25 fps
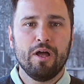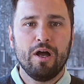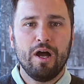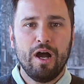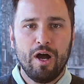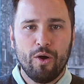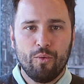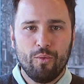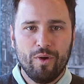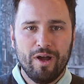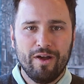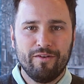
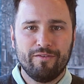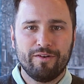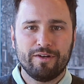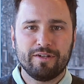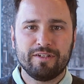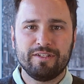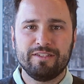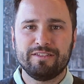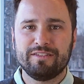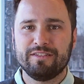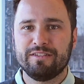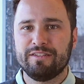However,
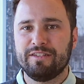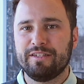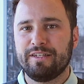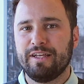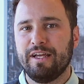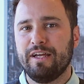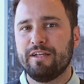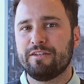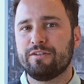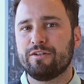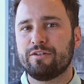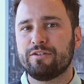these
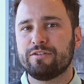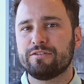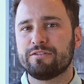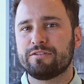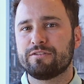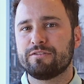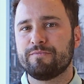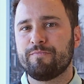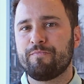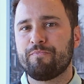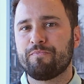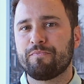
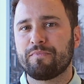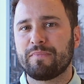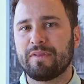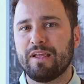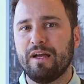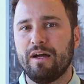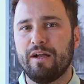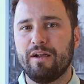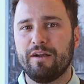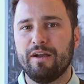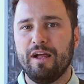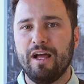indicators
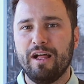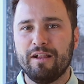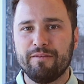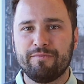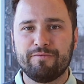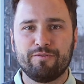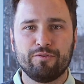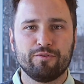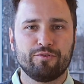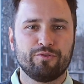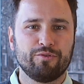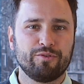are
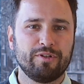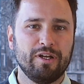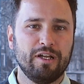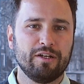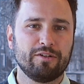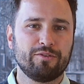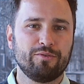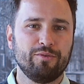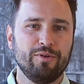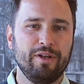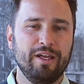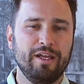helpful to
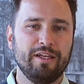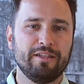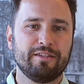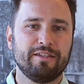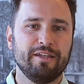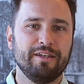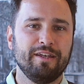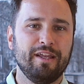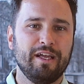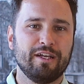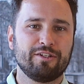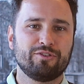calculate
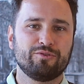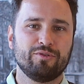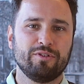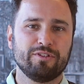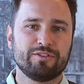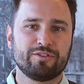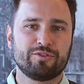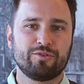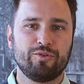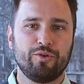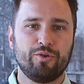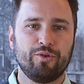an actual
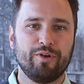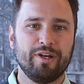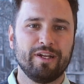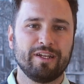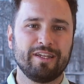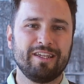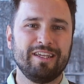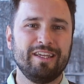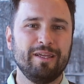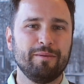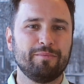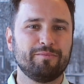score
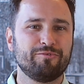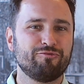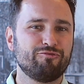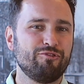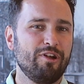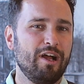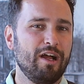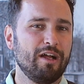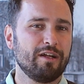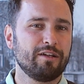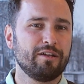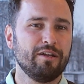and keep
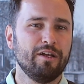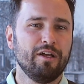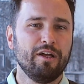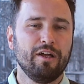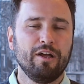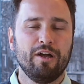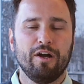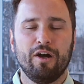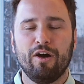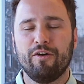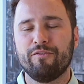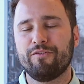track
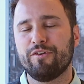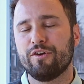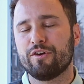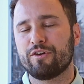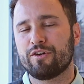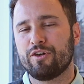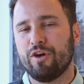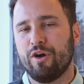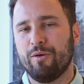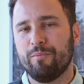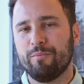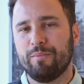of your
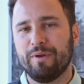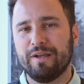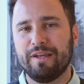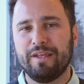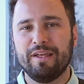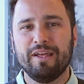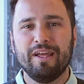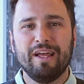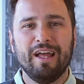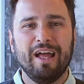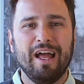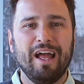
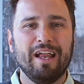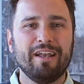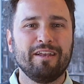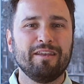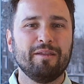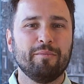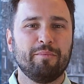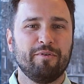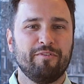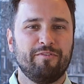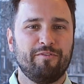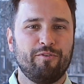company and
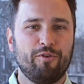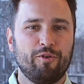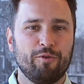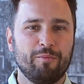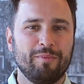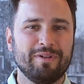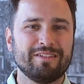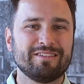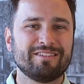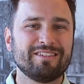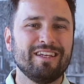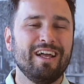the
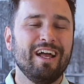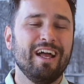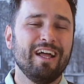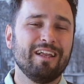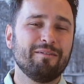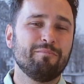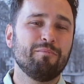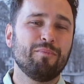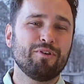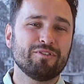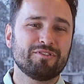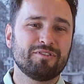performance,
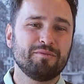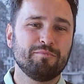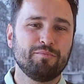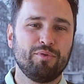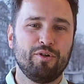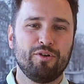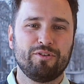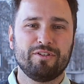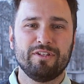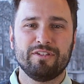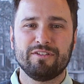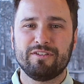and most
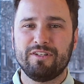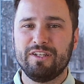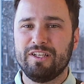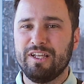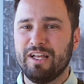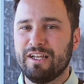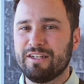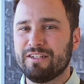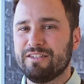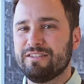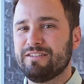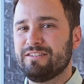importantly,
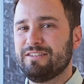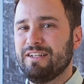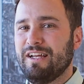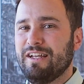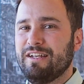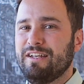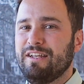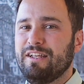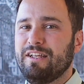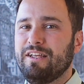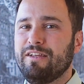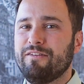
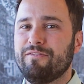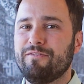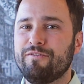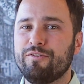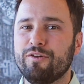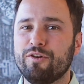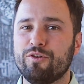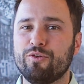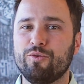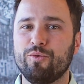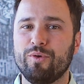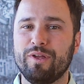understanding if
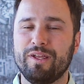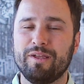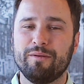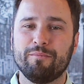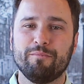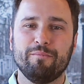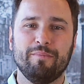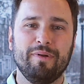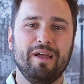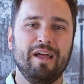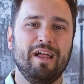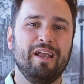you're
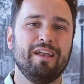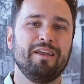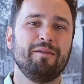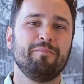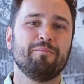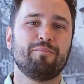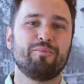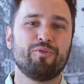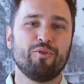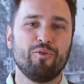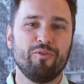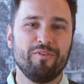doing and
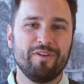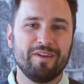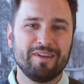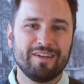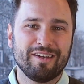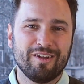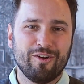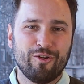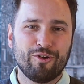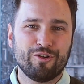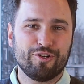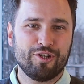improving
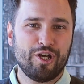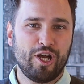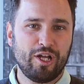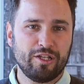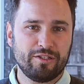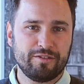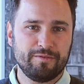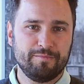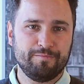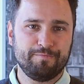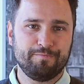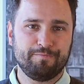or
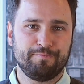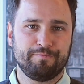not.